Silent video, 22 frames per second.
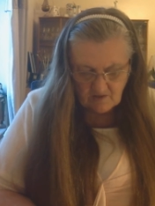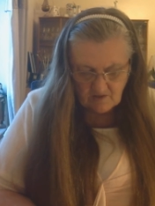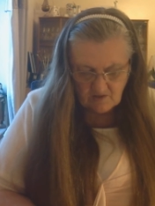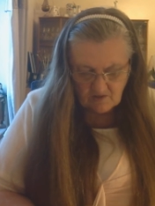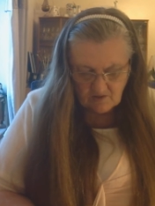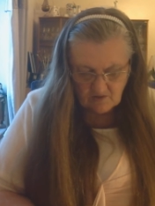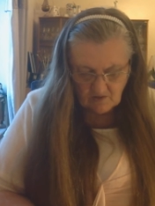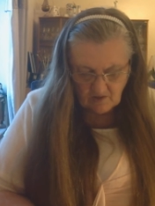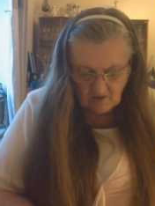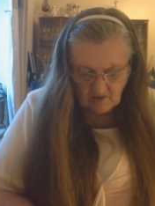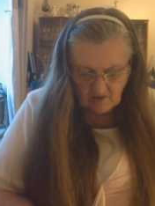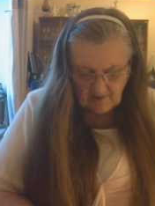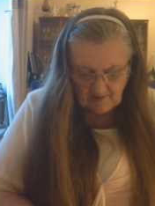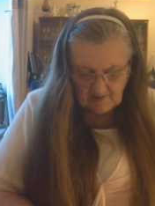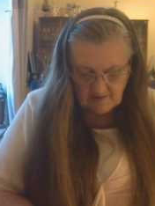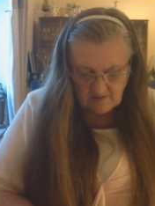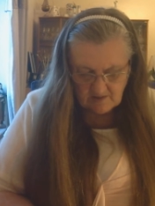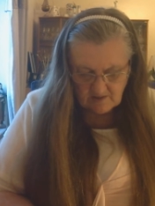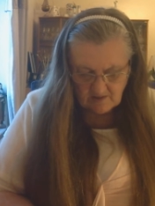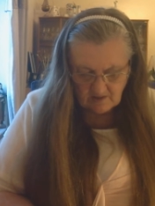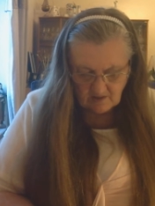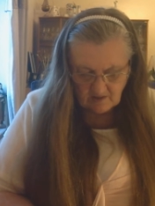to
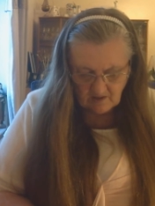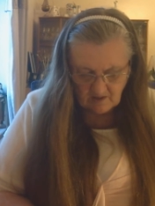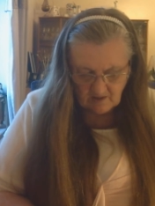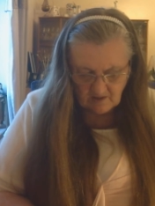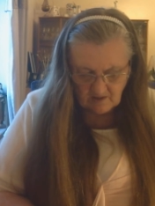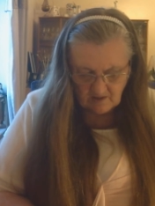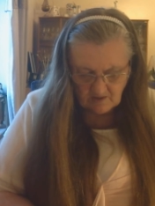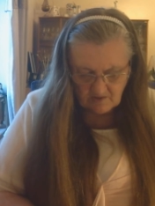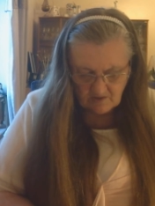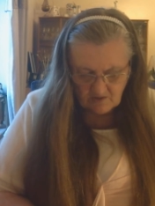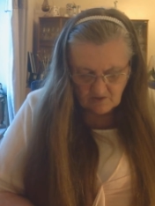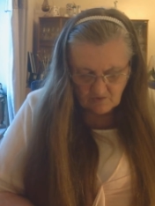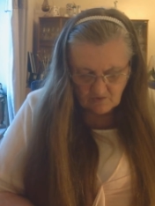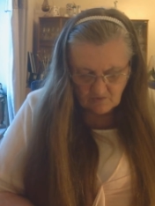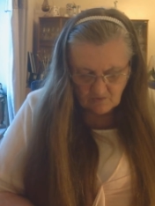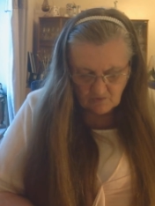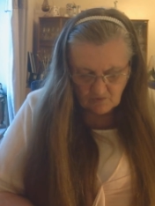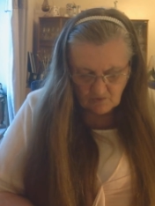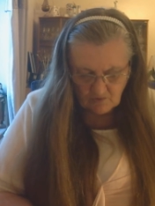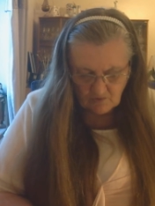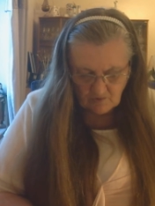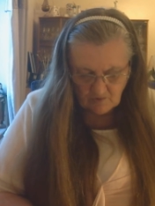light and guard, to
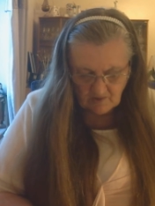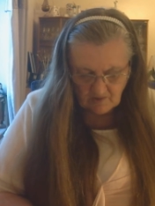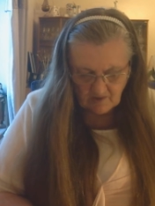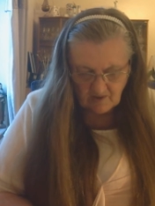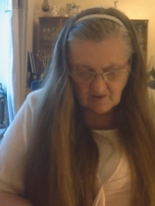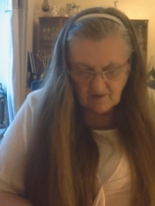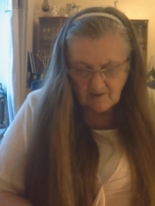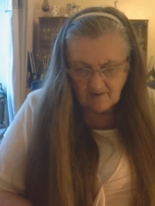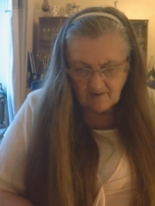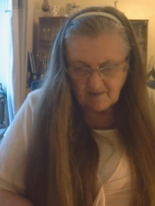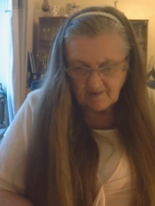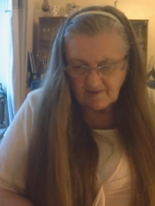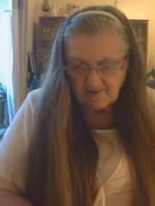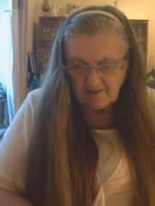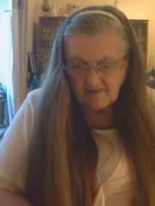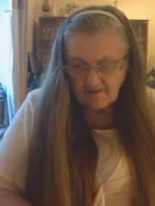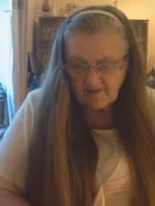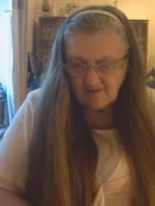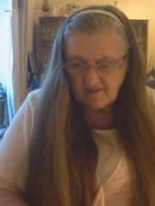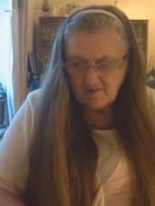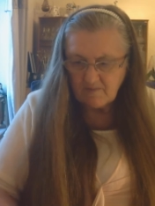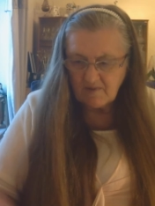rule and guide.
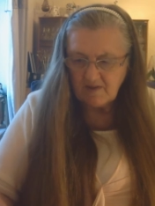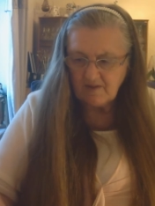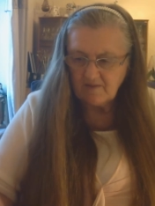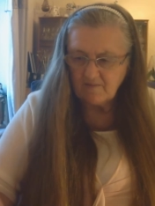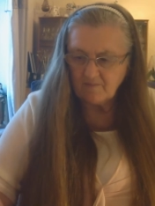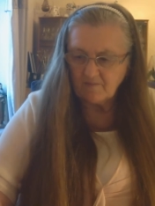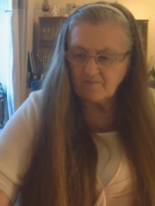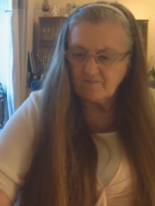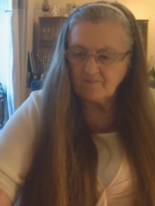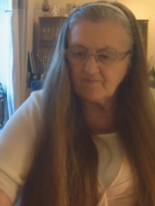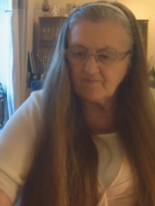Amen.